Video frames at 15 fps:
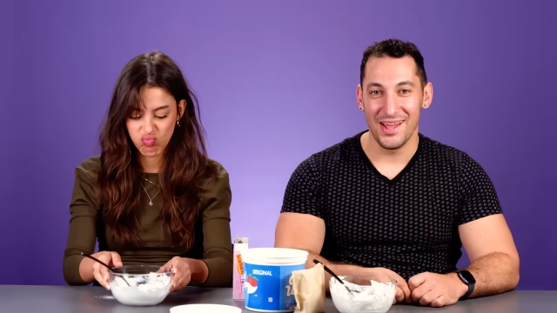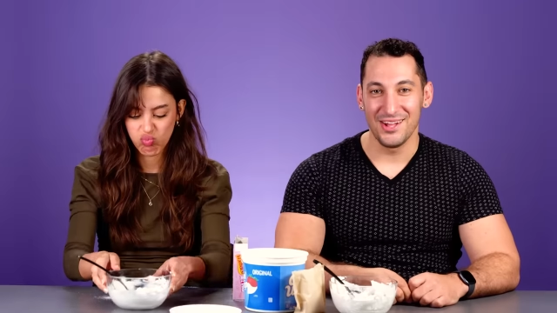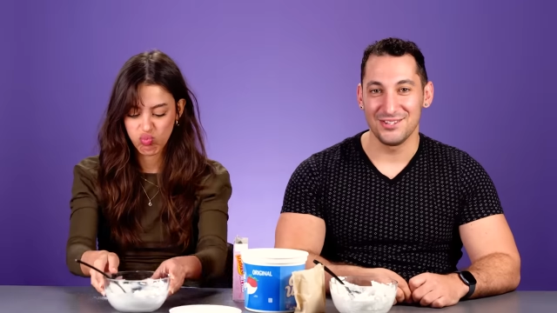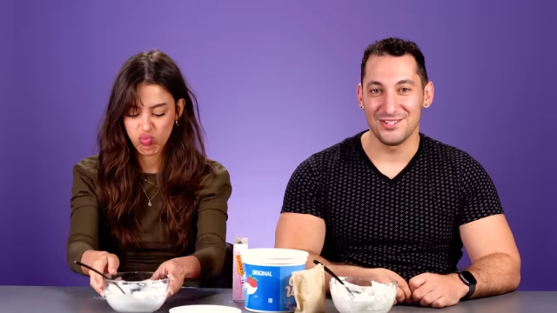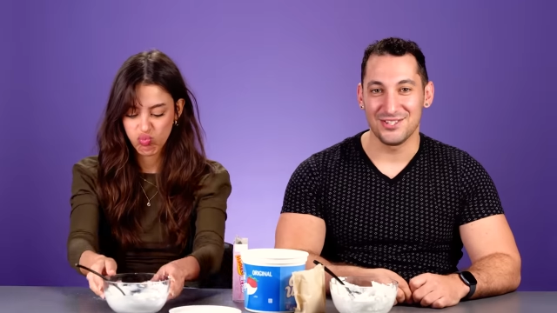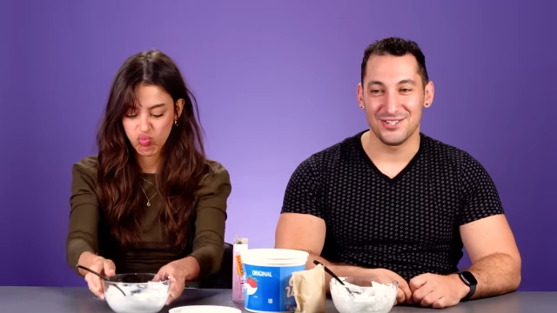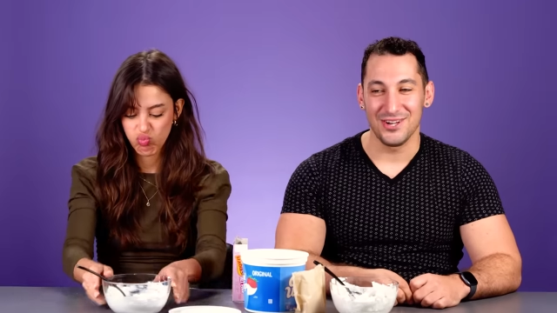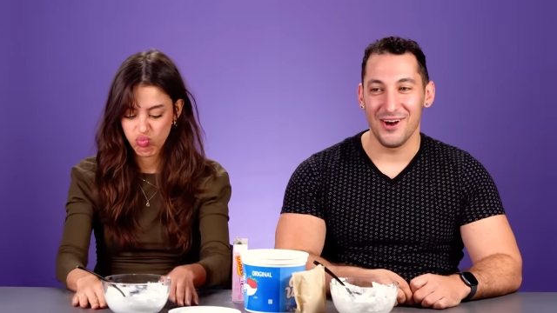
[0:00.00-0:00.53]

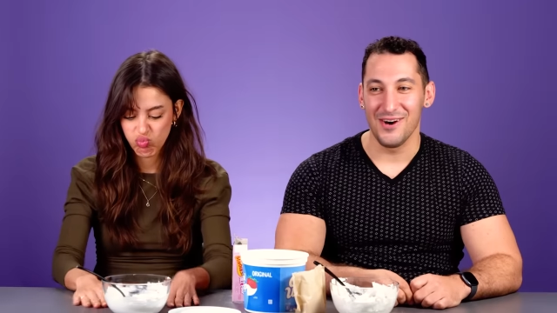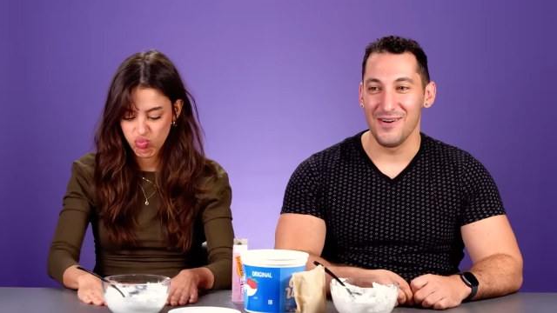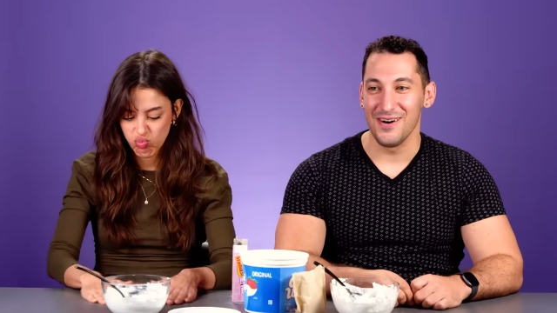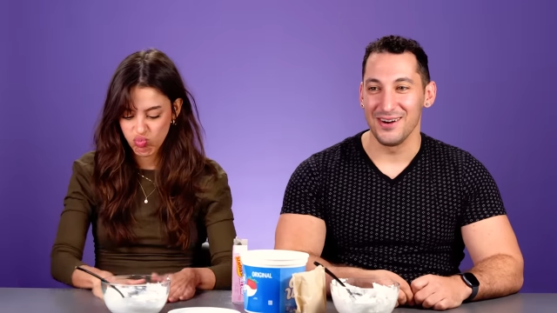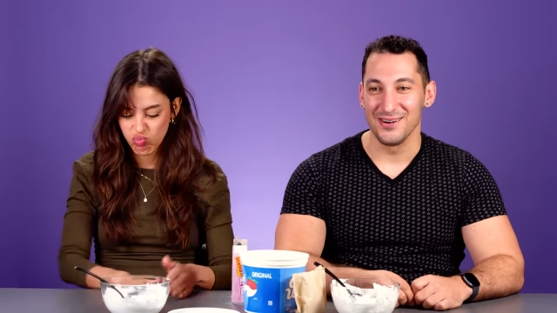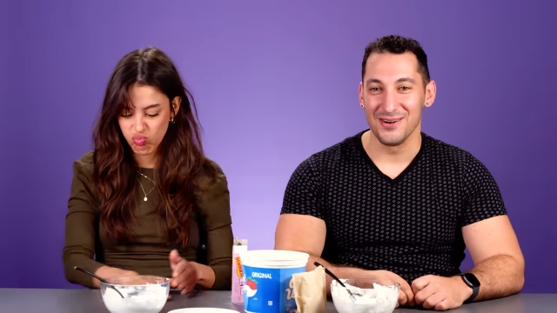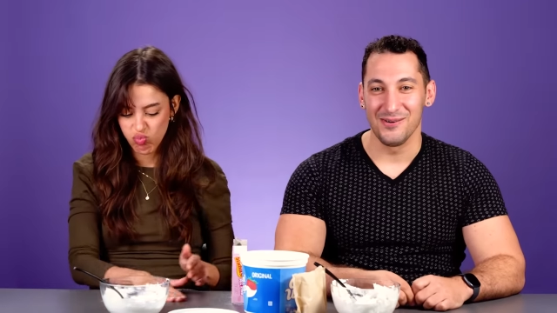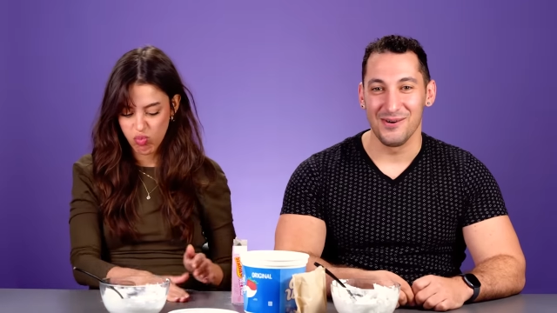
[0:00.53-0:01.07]
Speaker 1: It's so
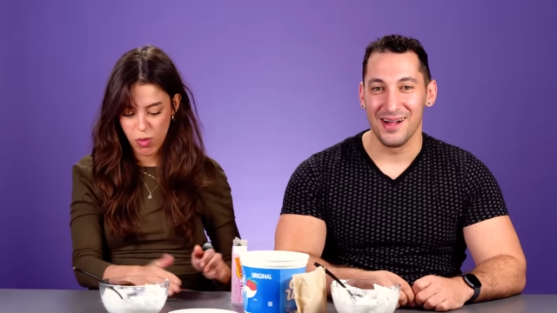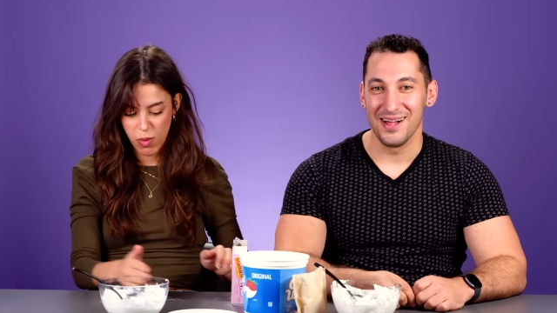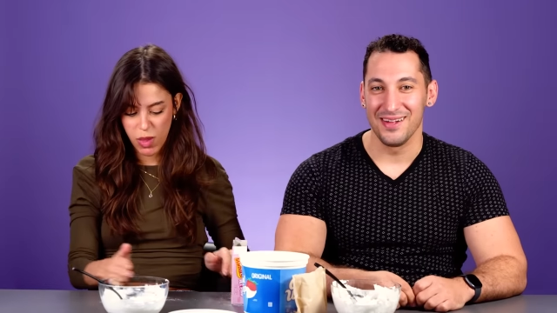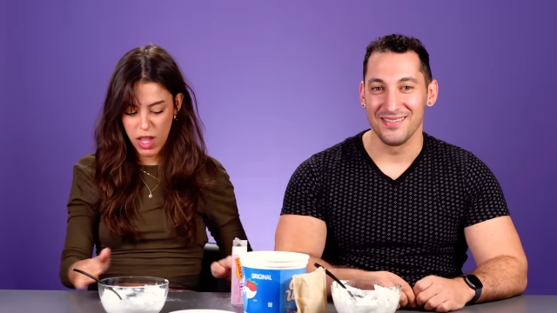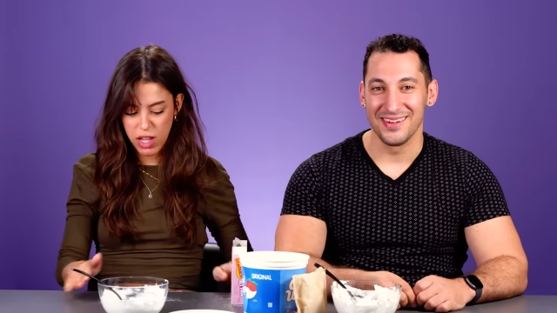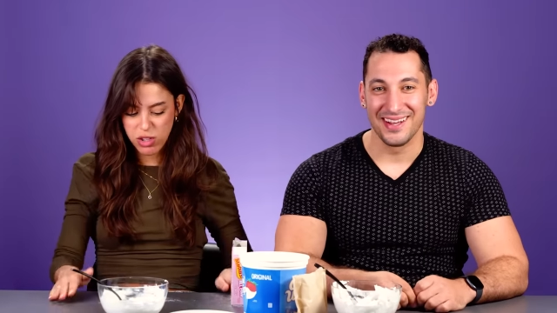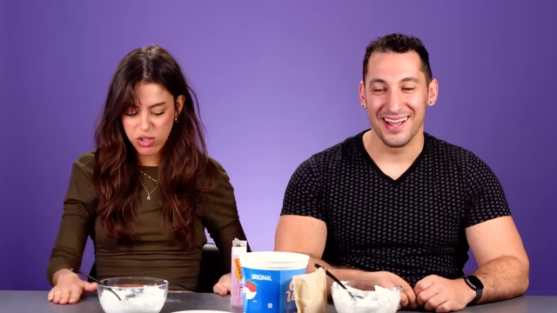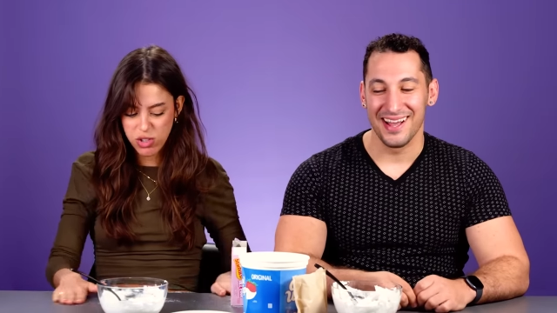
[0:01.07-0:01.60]

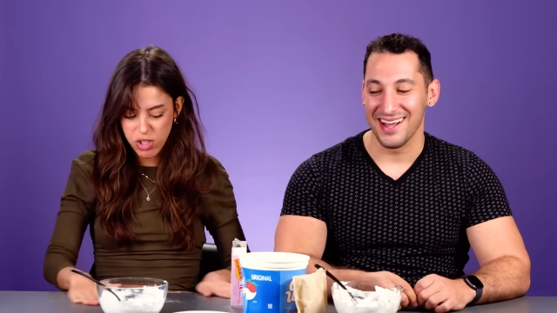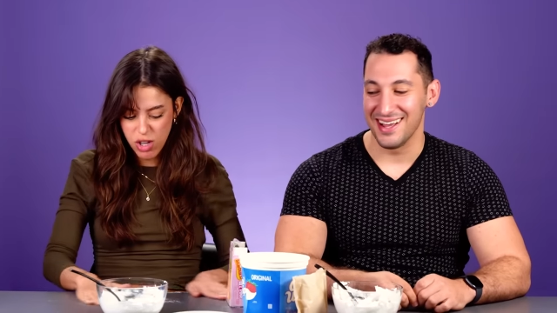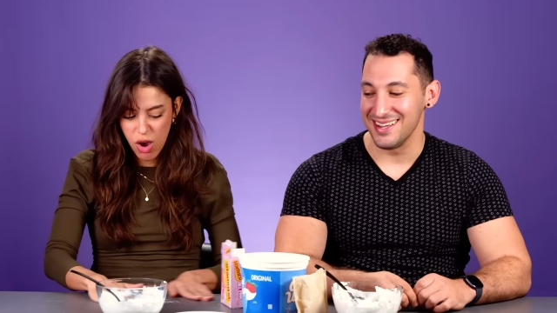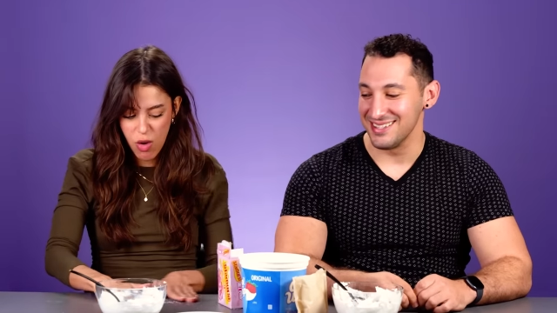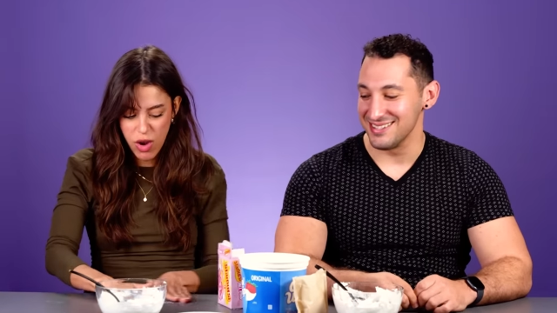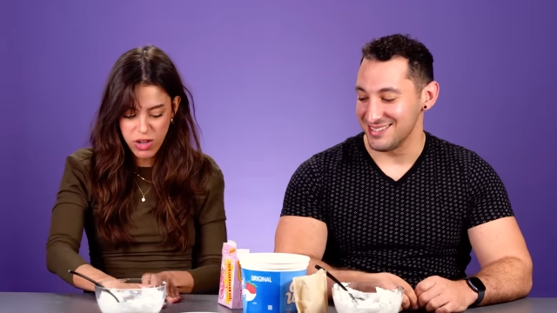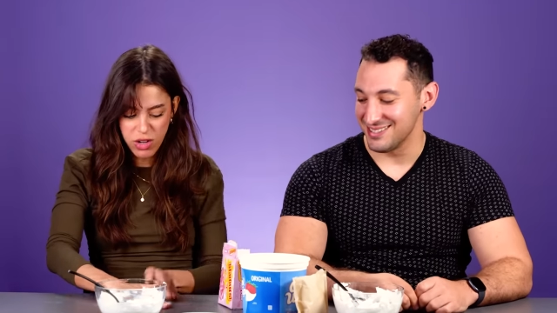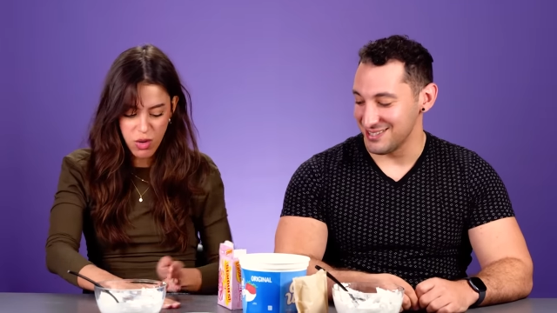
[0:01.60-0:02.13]
underwhelming,
Speaker 2: it's
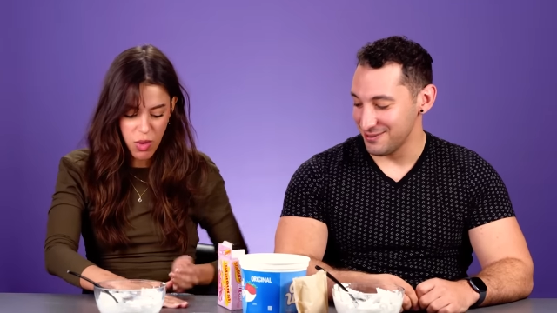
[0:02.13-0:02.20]
guys. It's so